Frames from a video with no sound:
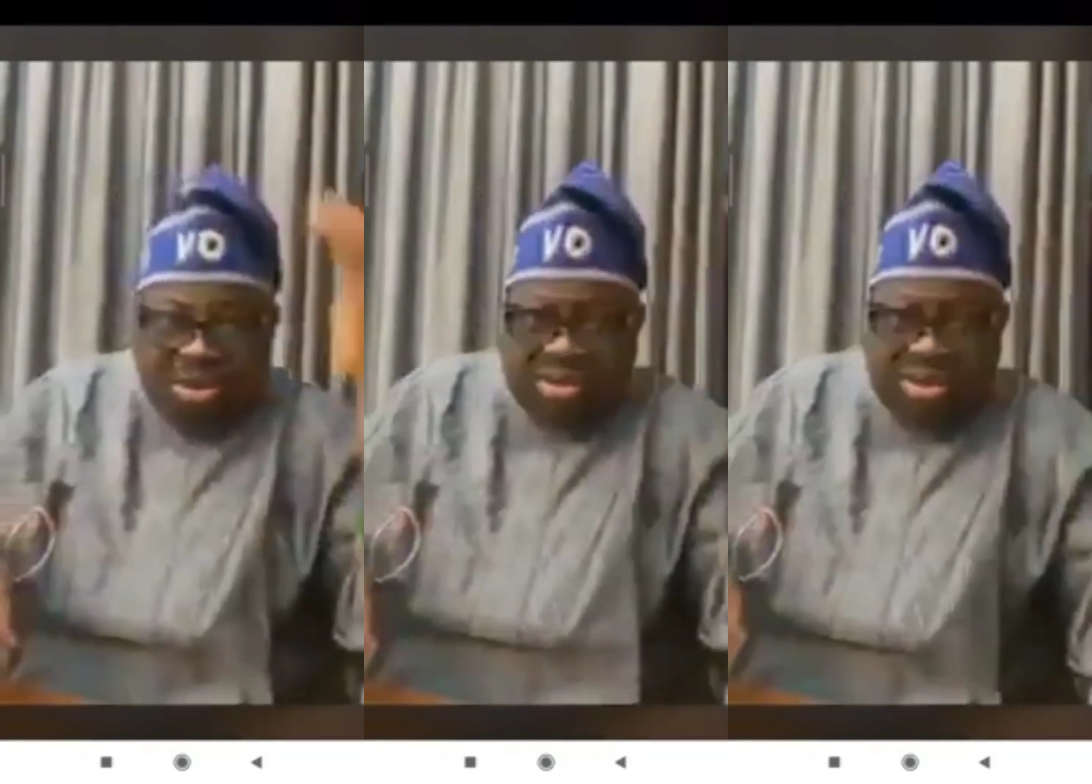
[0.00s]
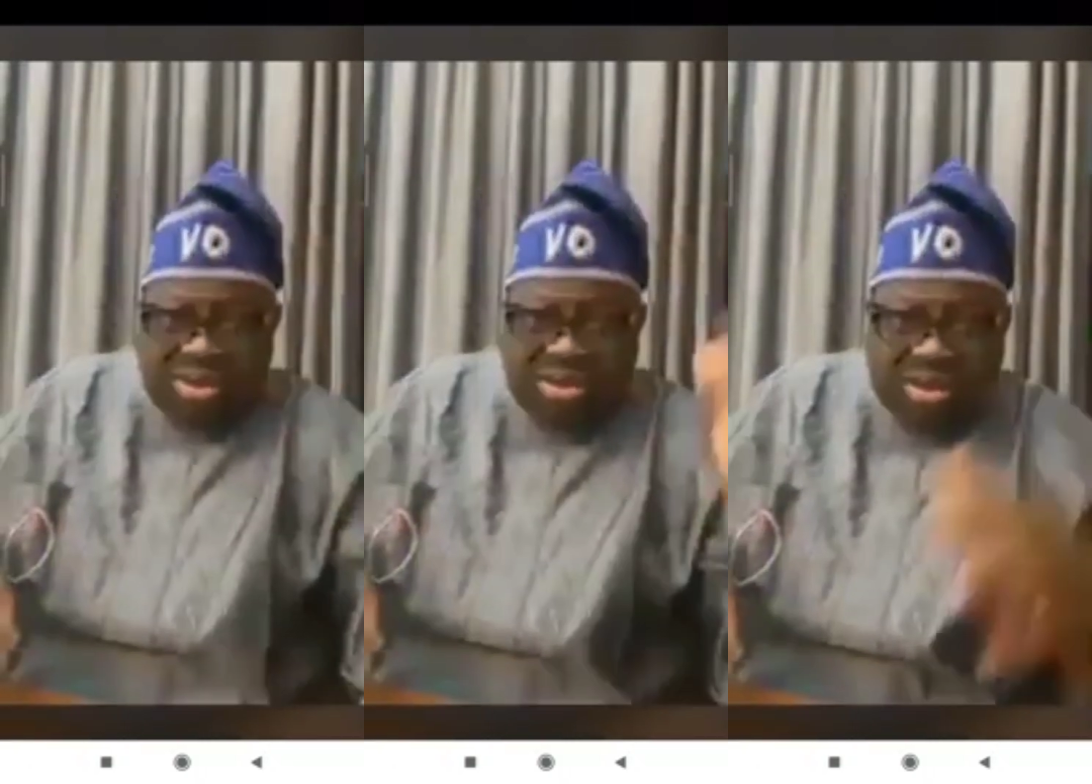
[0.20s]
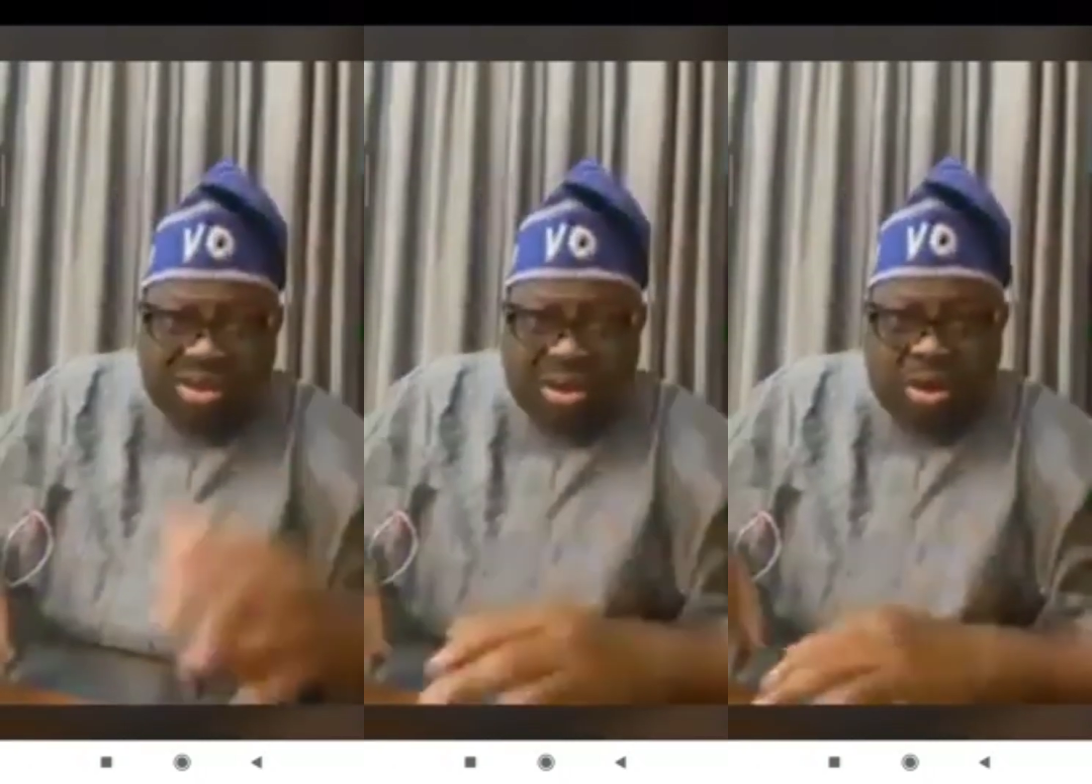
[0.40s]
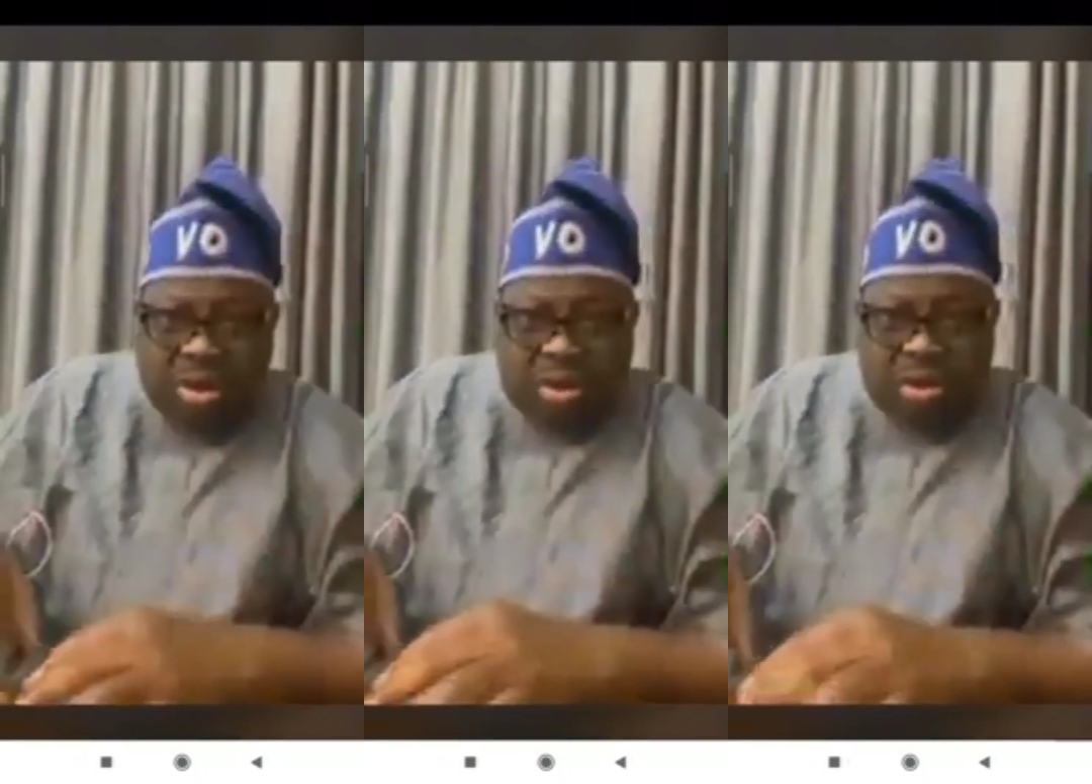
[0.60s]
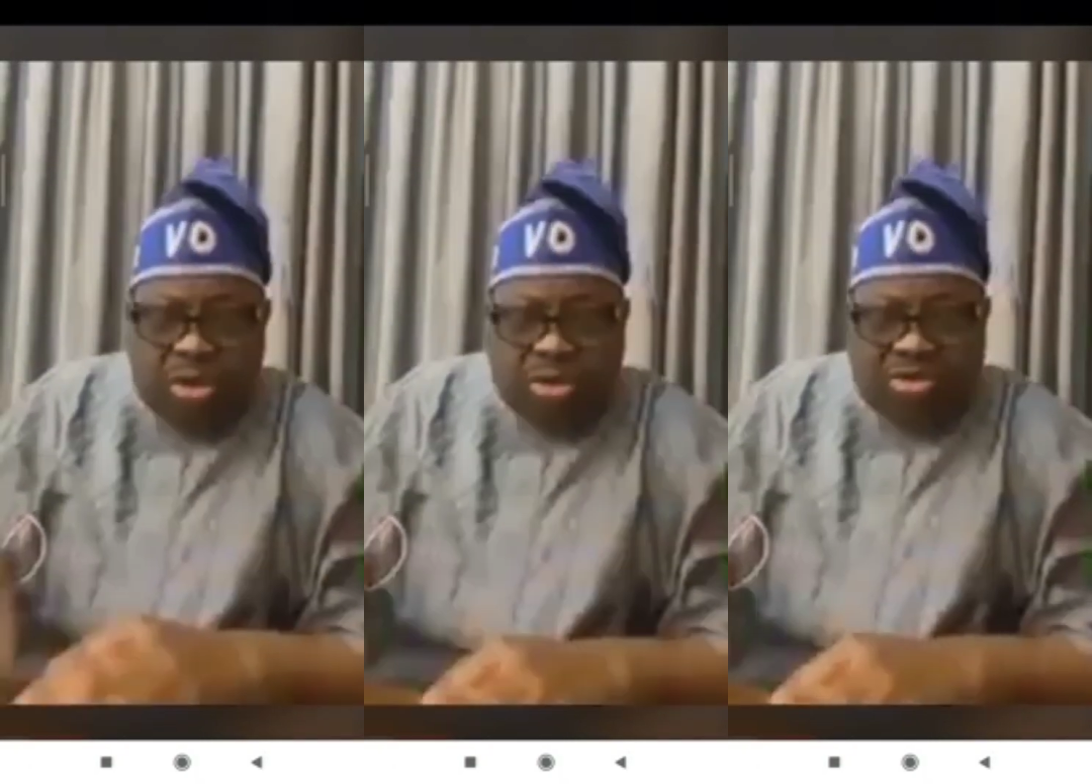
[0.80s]
you
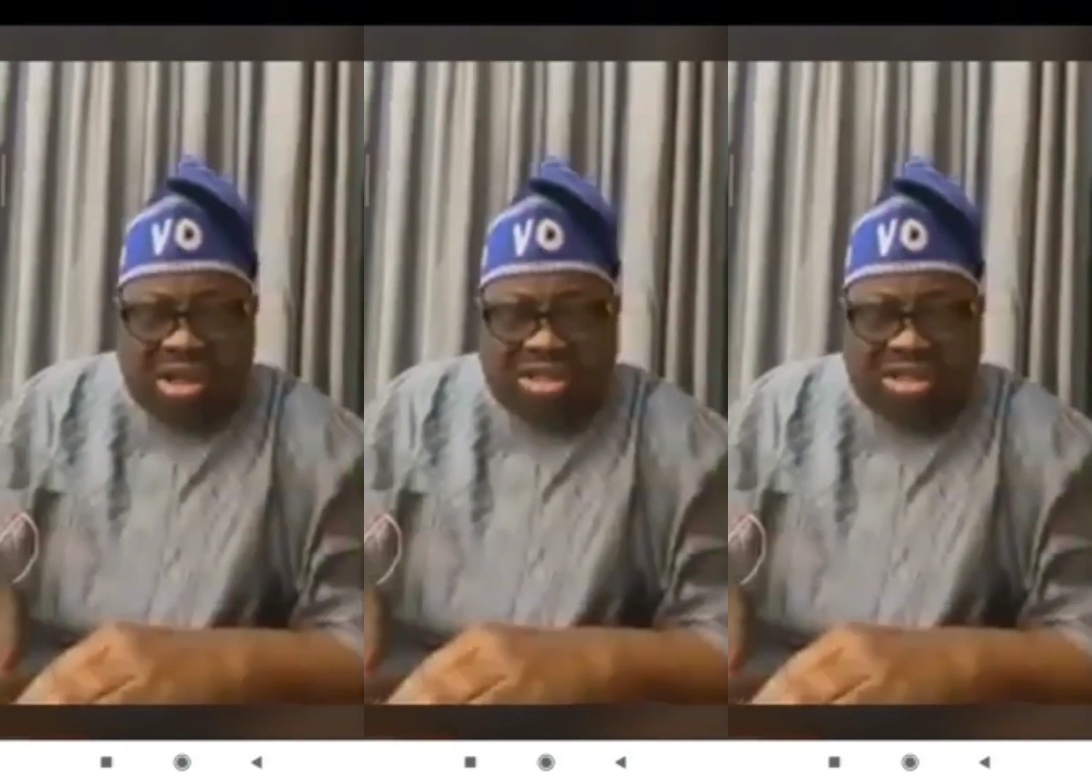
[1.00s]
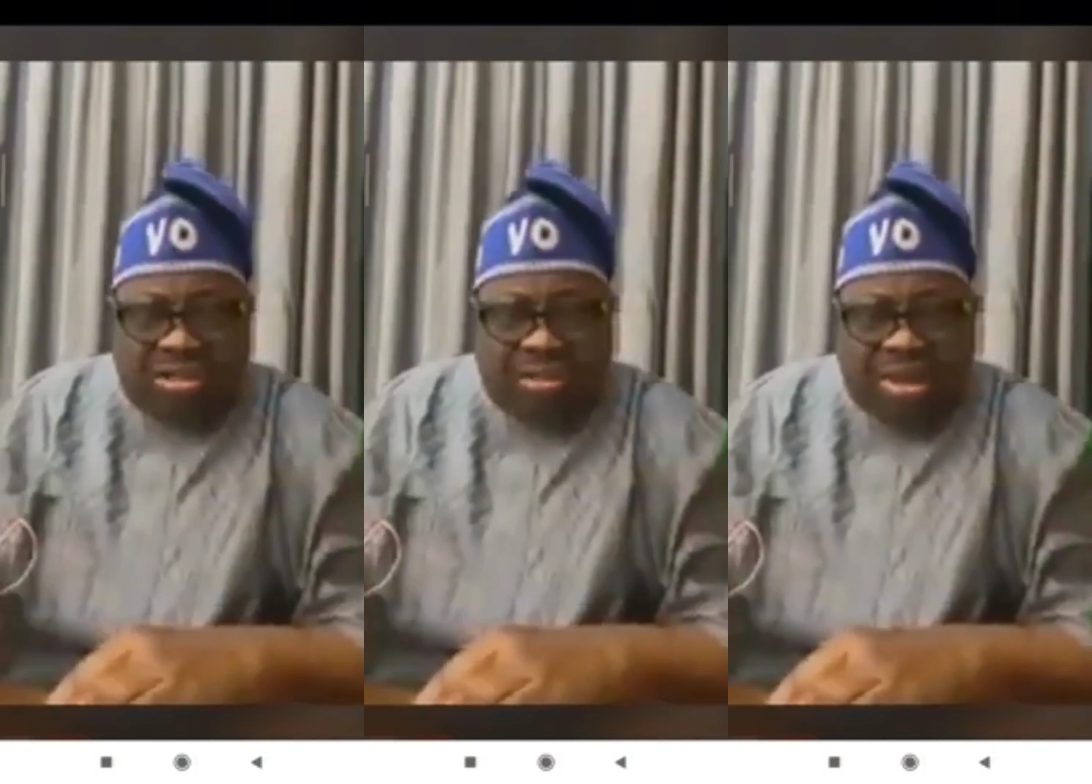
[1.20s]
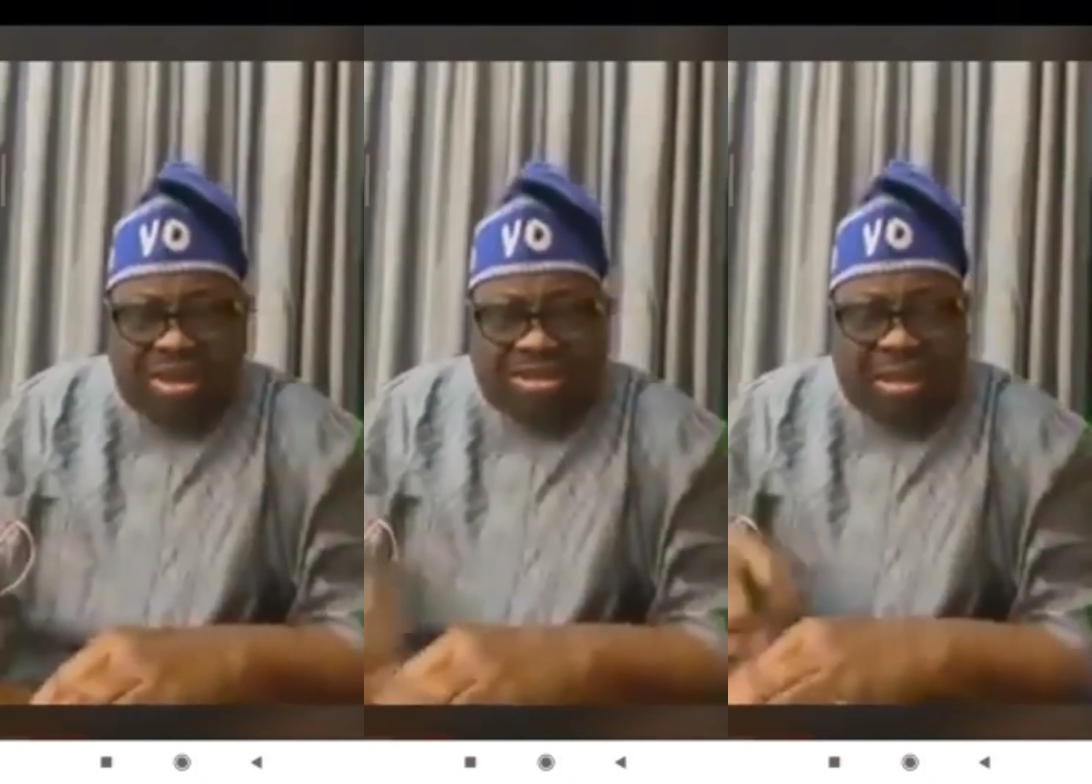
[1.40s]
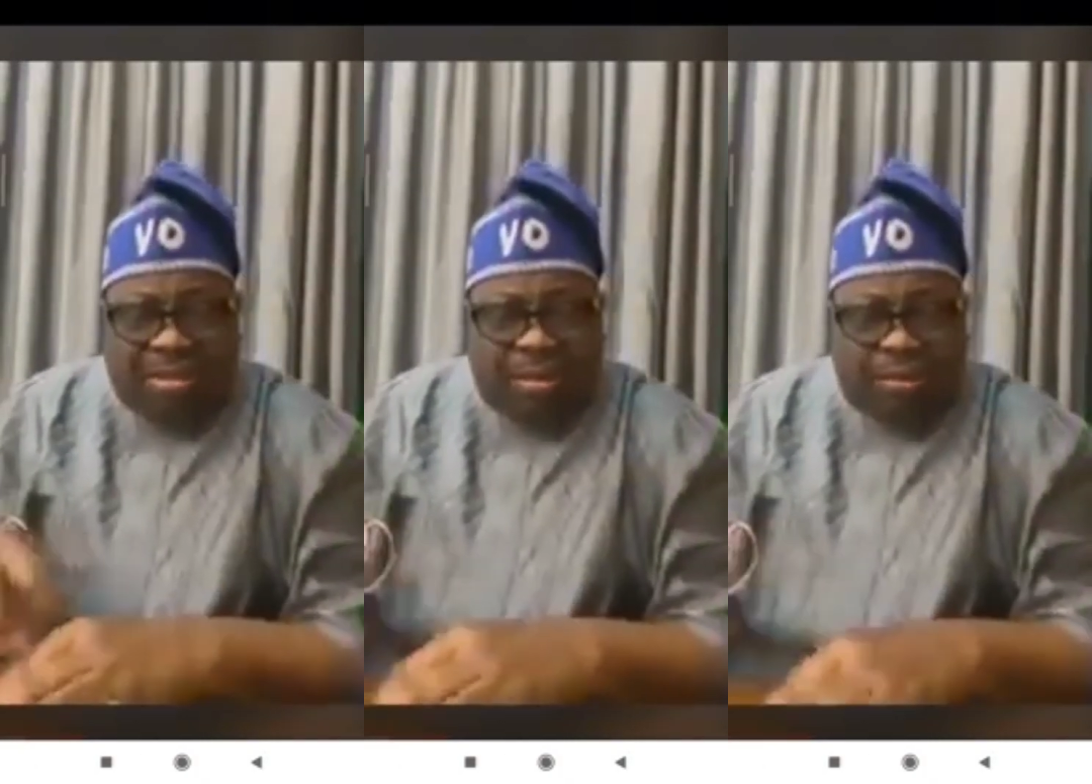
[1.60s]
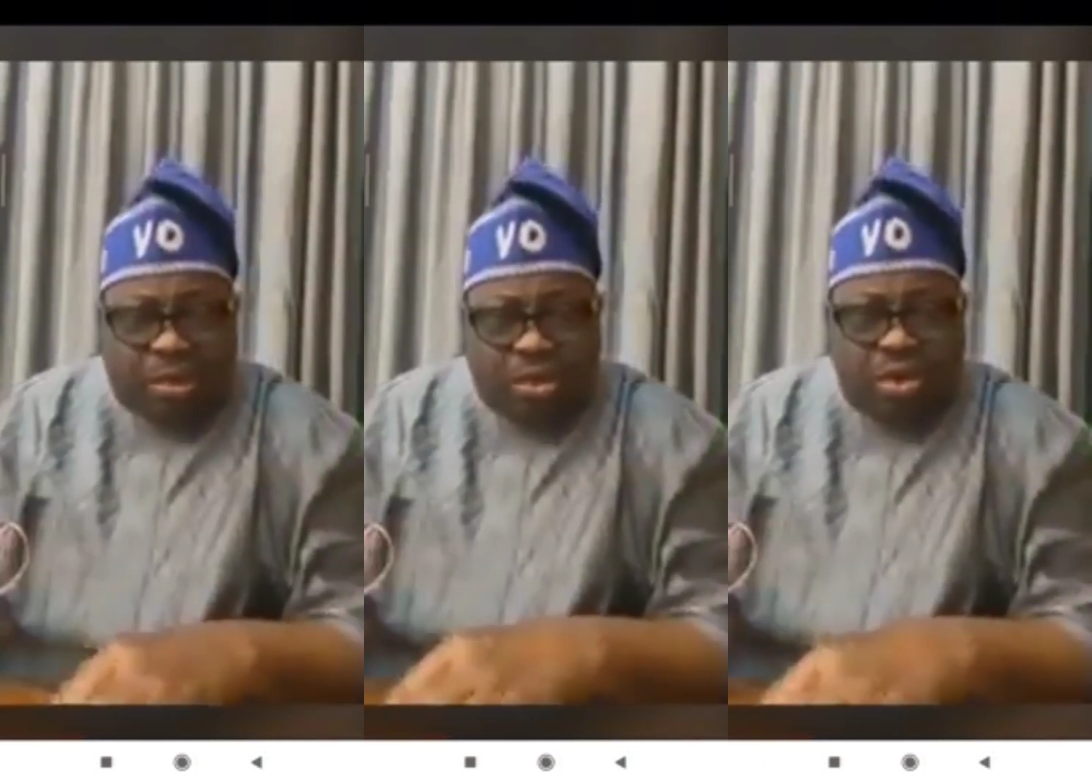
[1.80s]
know, sentiments that
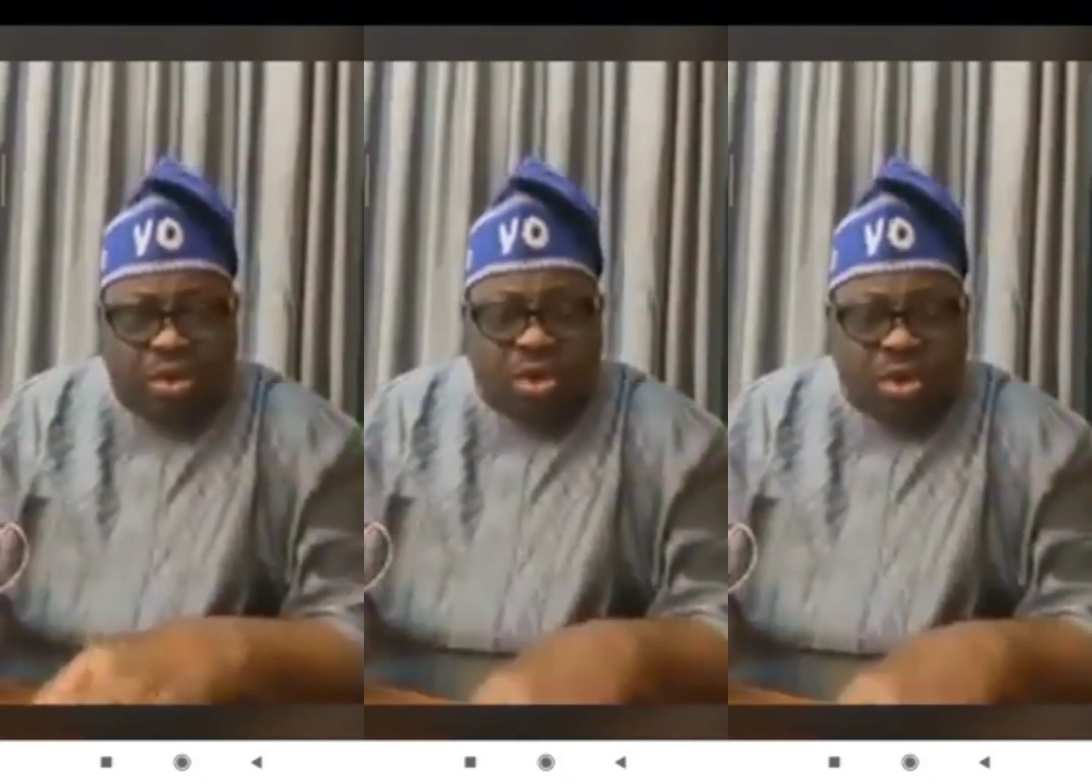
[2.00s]
people